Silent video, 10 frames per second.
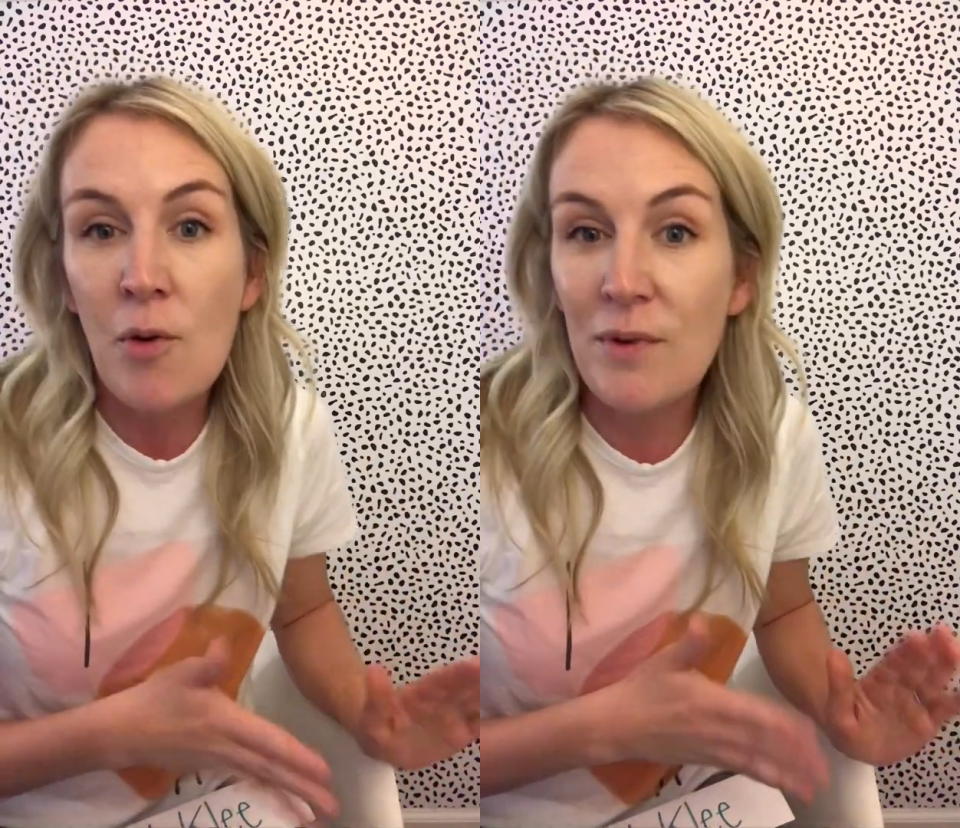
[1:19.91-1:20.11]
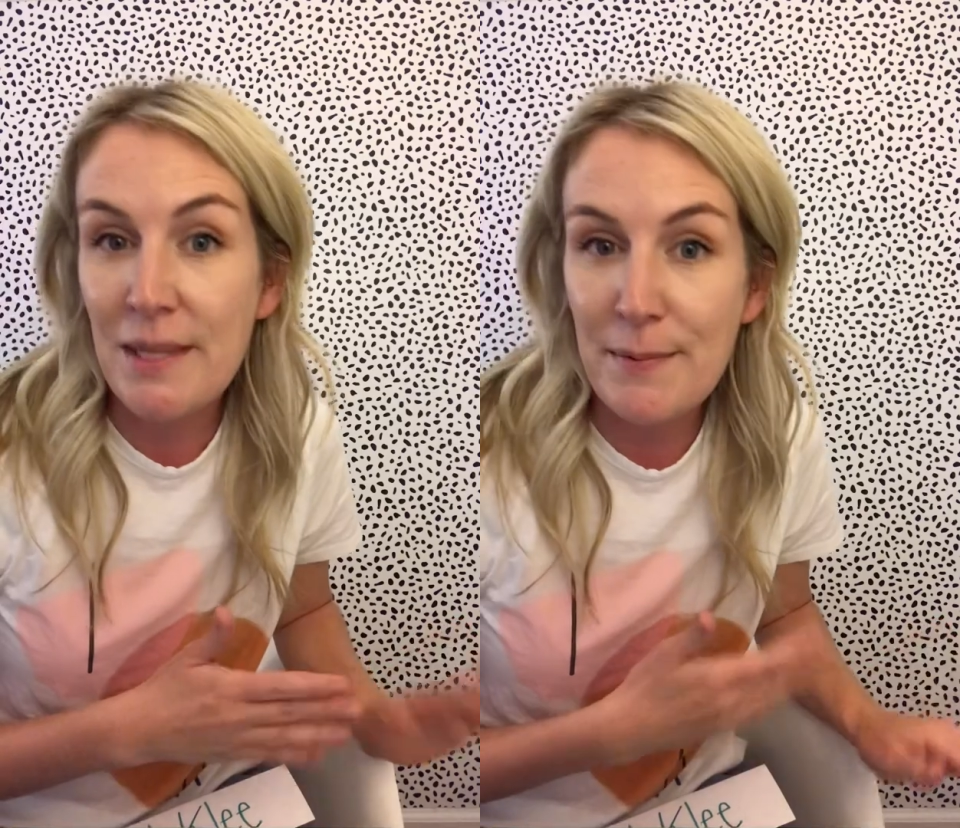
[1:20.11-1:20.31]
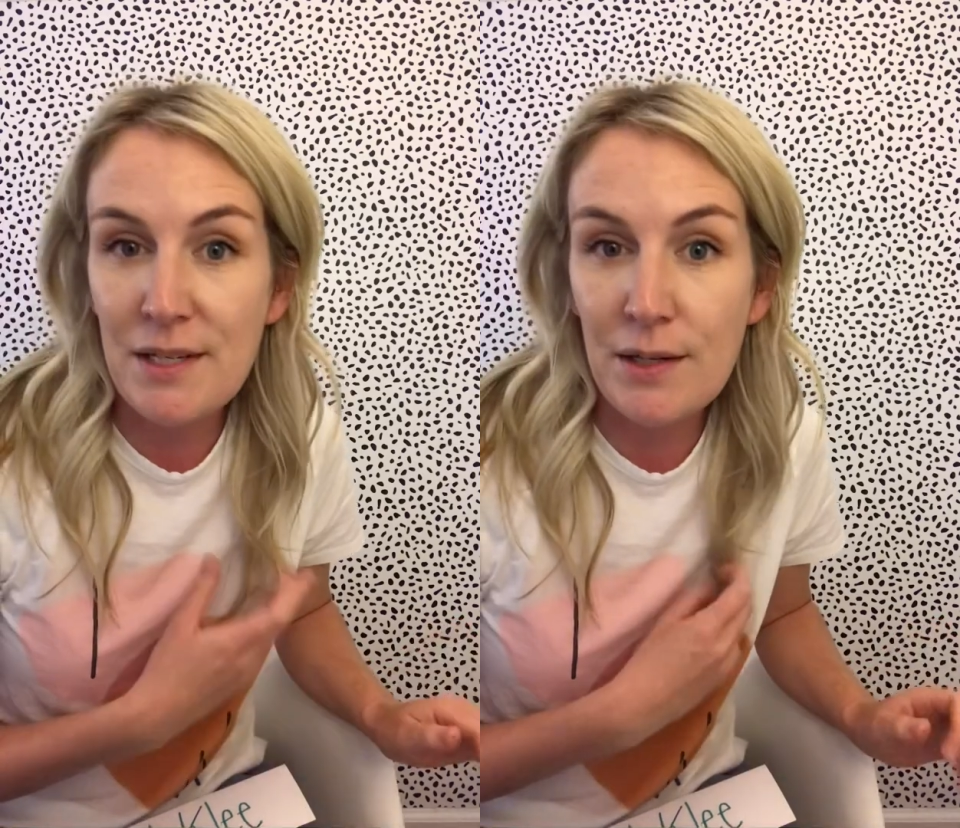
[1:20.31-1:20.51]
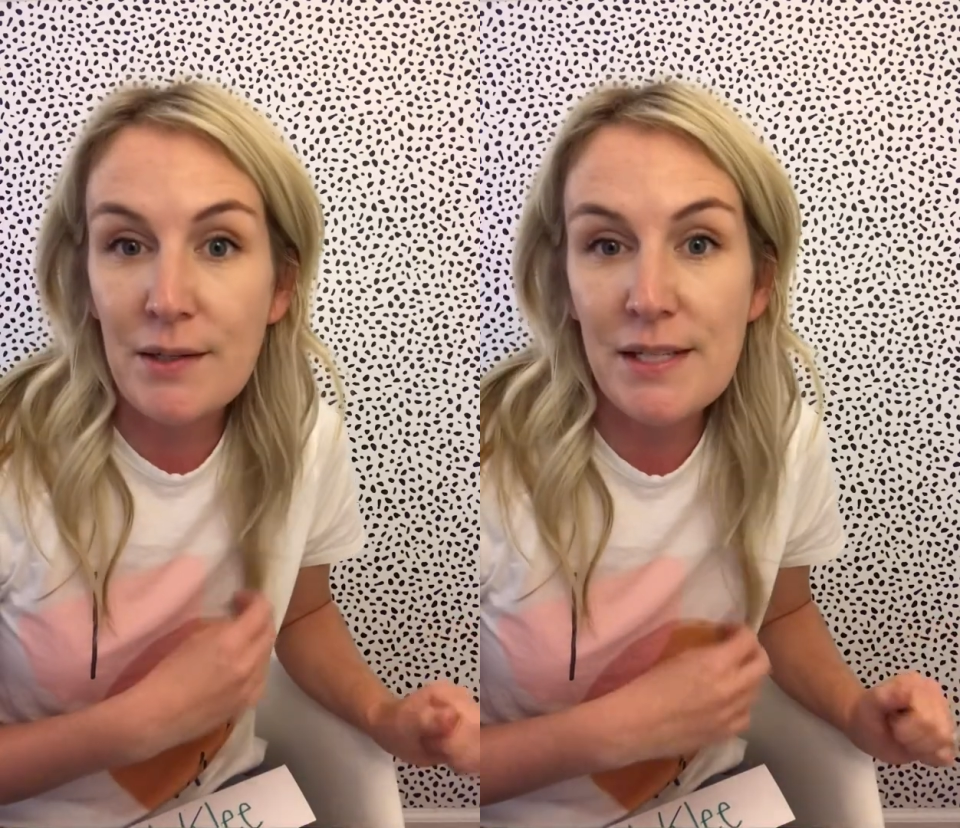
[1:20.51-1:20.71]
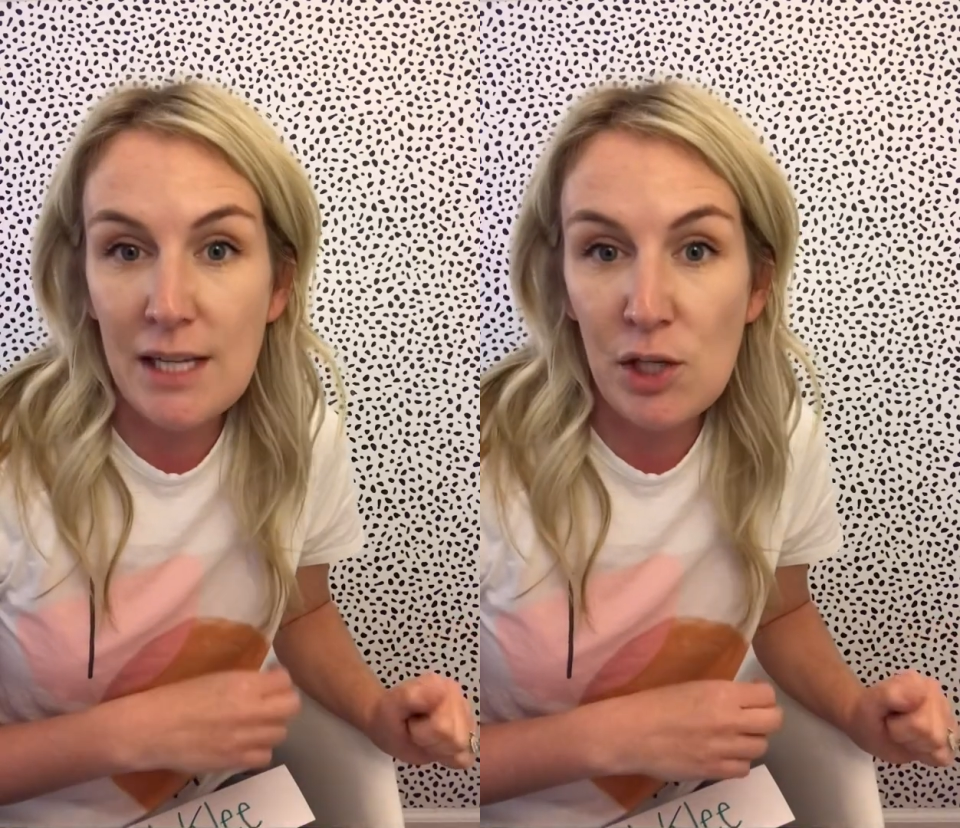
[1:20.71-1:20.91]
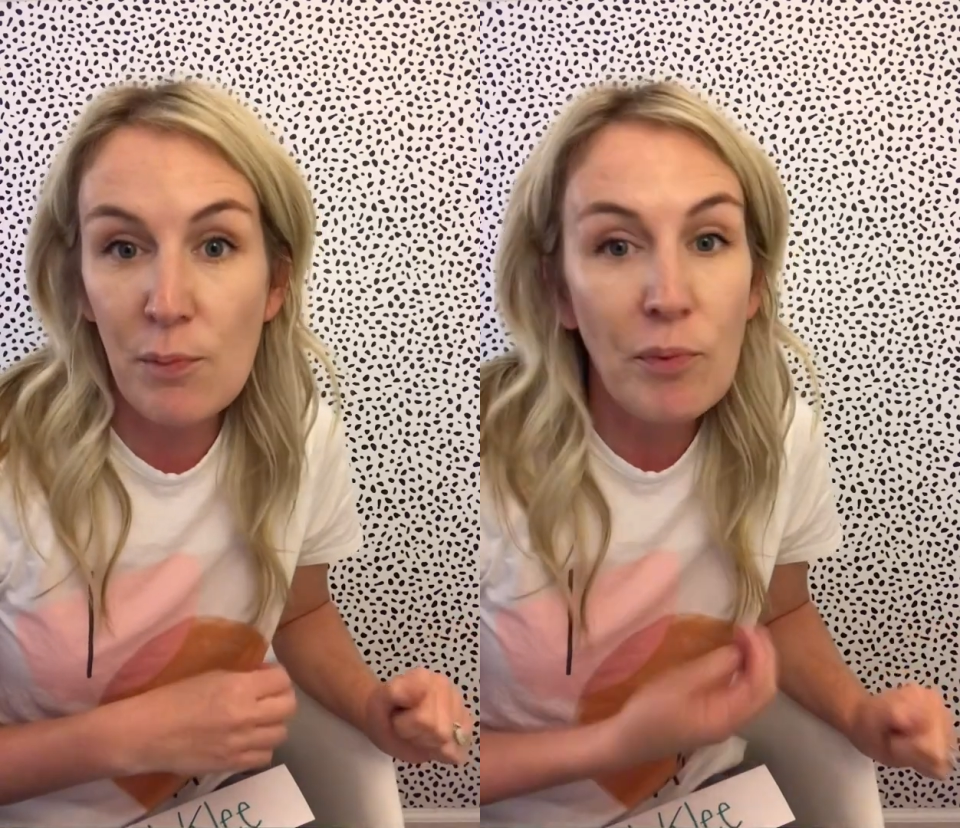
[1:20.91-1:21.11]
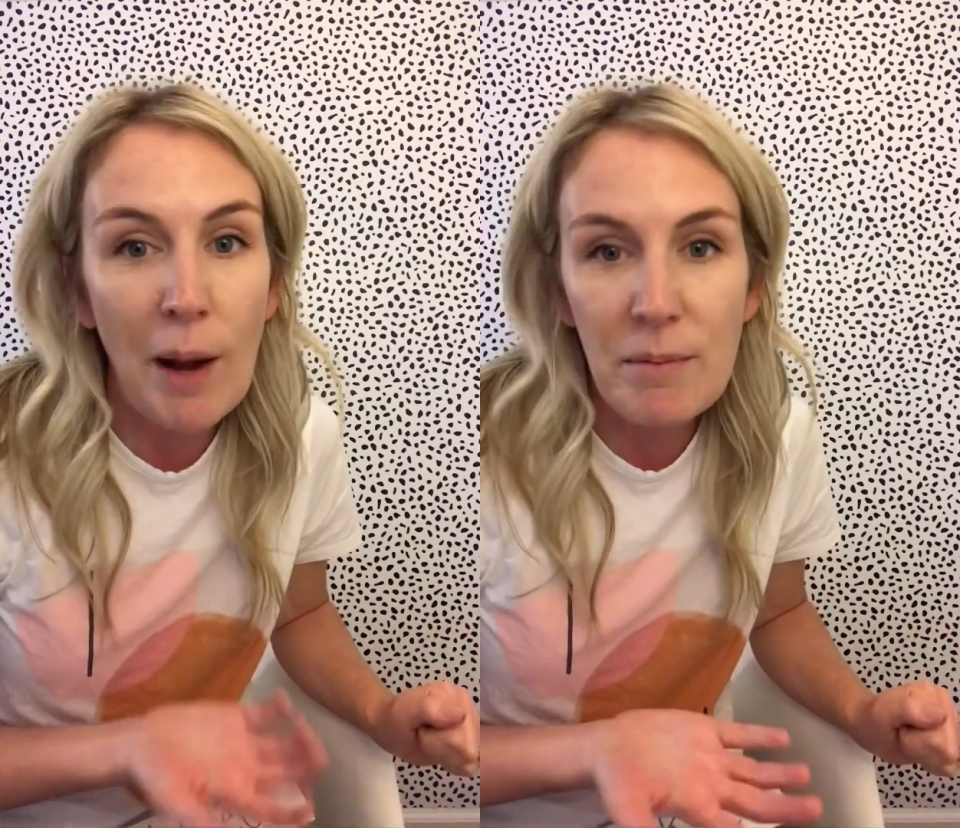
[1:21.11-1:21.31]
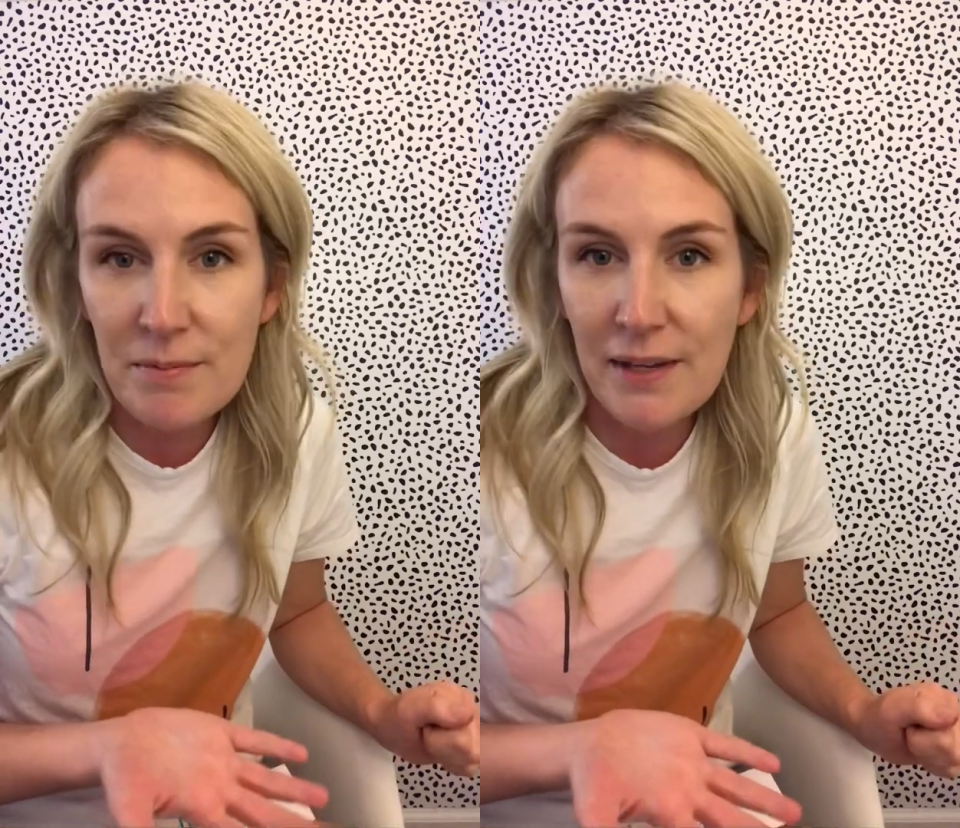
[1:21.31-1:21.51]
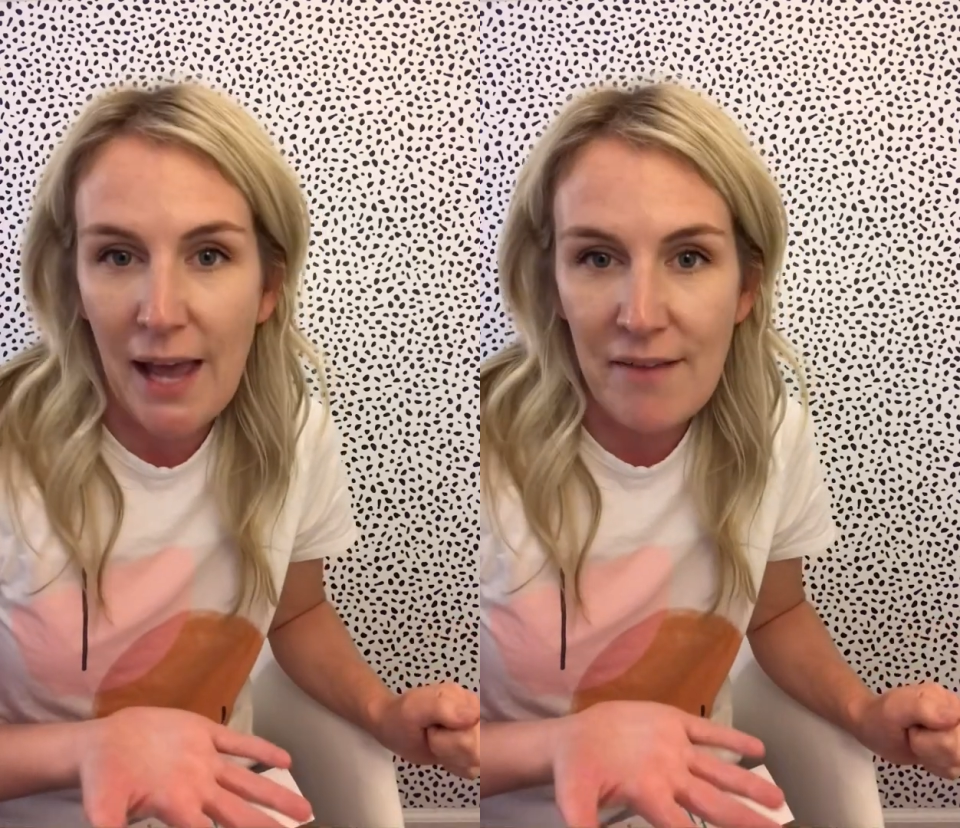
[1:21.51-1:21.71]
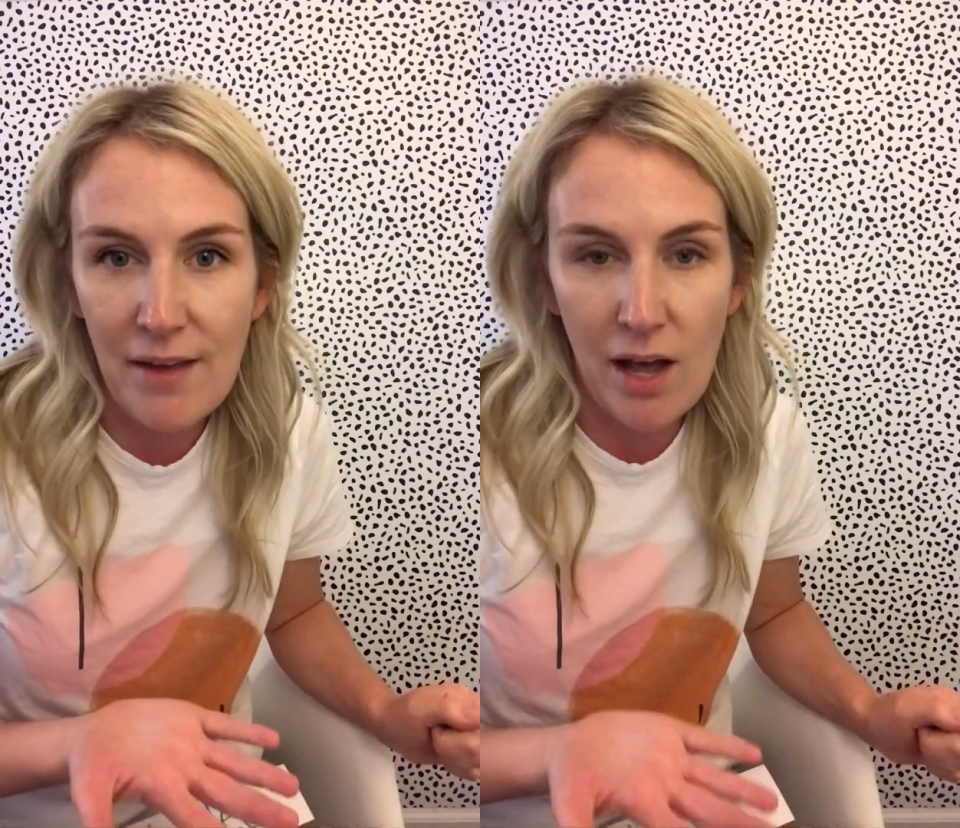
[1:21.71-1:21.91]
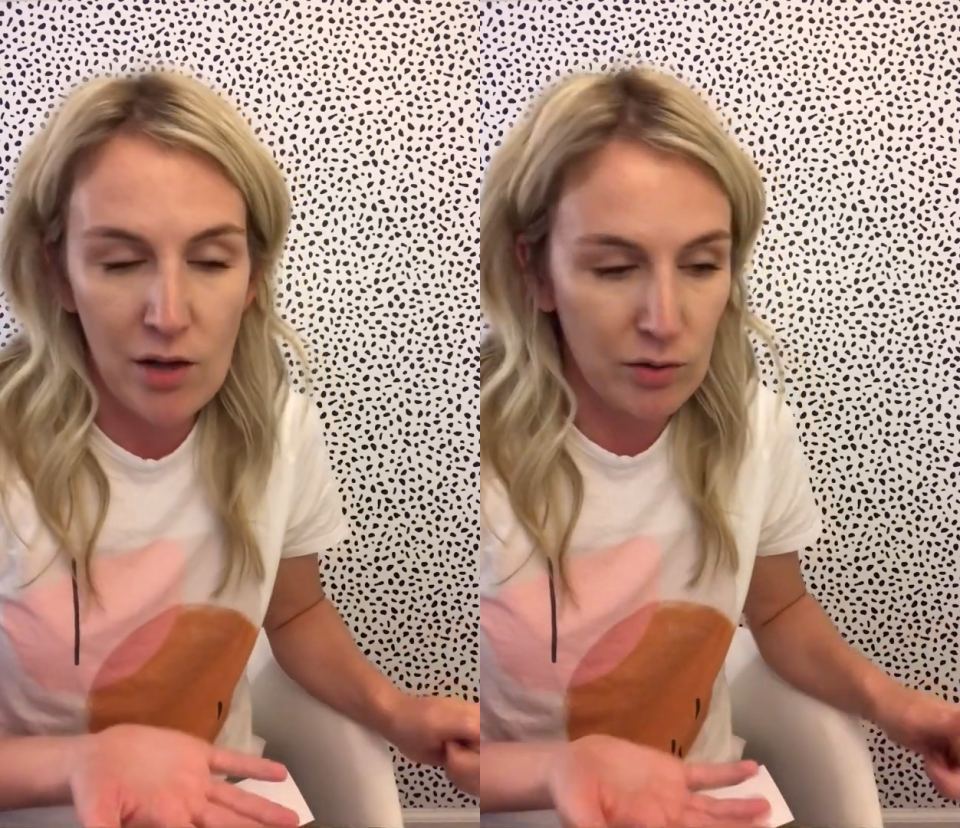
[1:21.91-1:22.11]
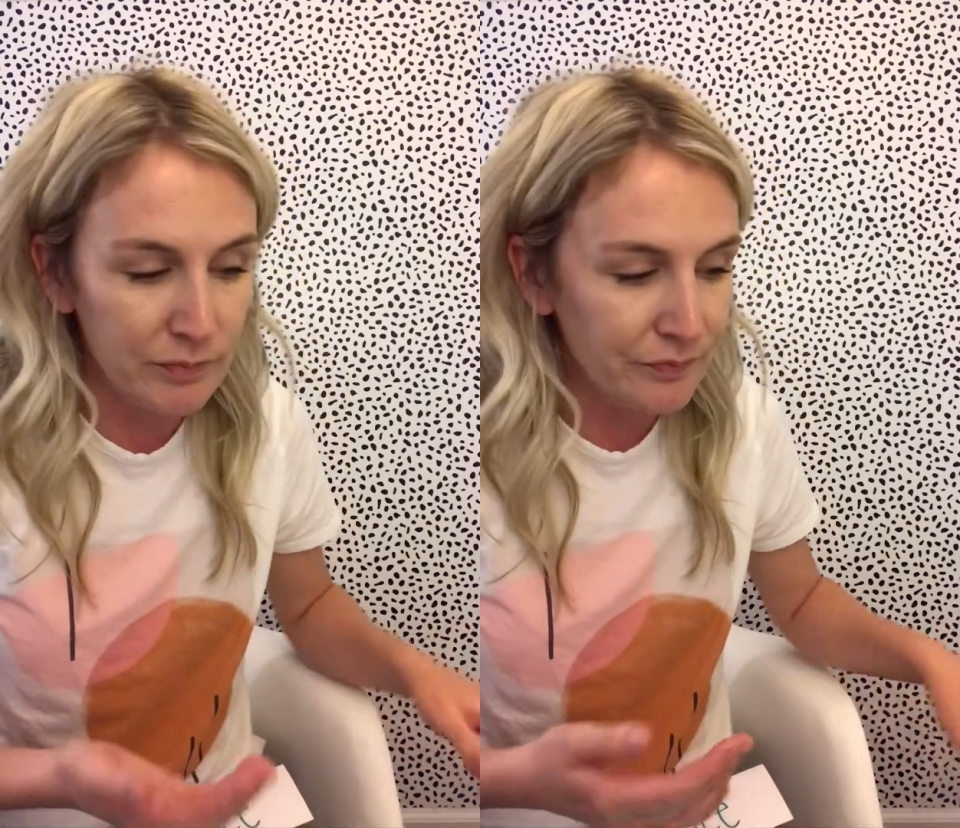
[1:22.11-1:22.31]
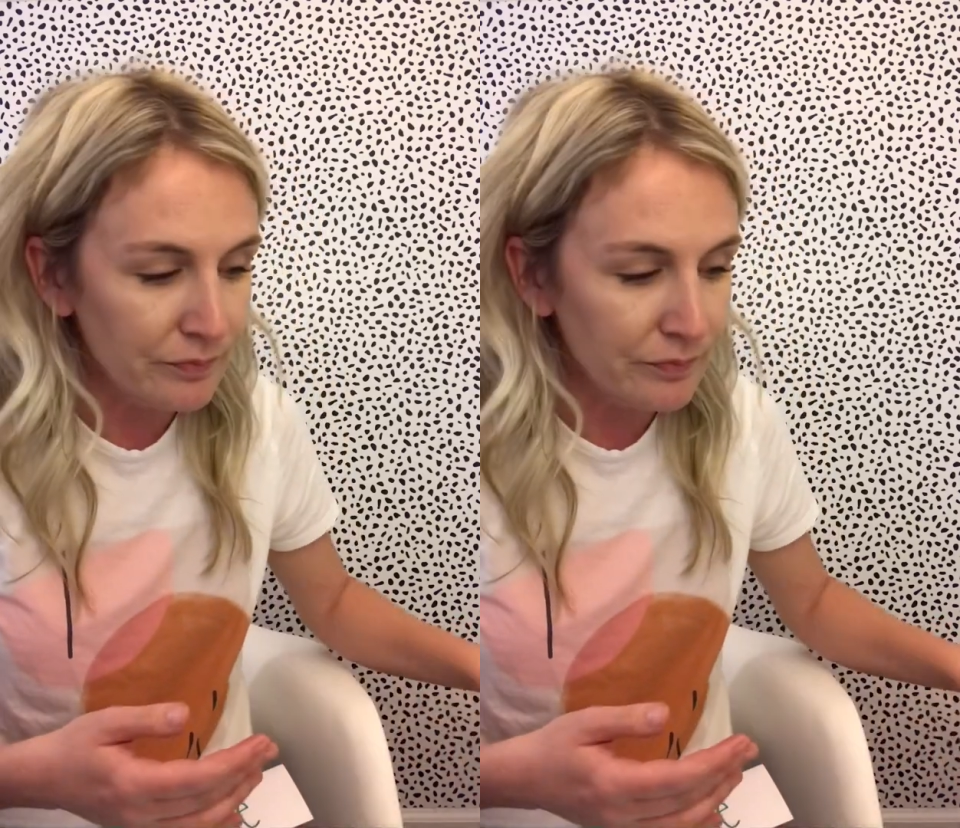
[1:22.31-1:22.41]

with the materials that you probably have at home.